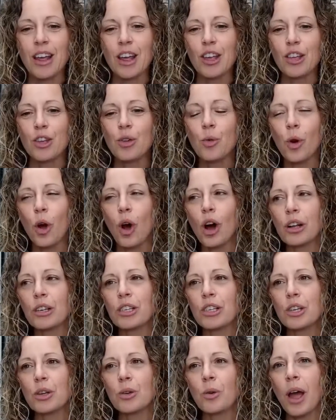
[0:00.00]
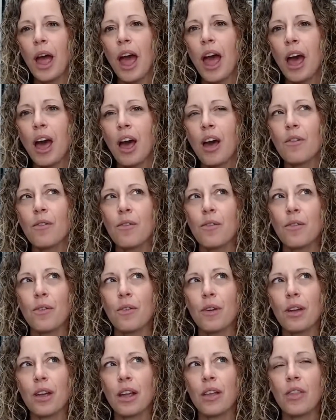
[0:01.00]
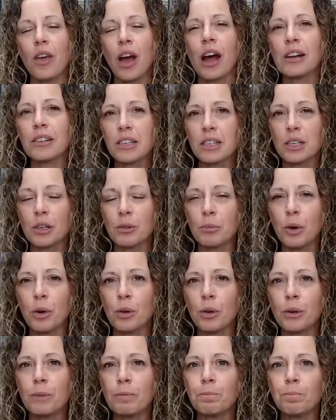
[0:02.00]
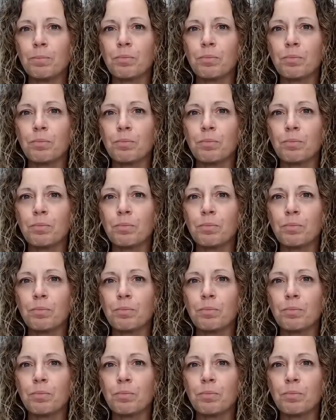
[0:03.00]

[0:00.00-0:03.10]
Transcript: You also have in the hustler mode,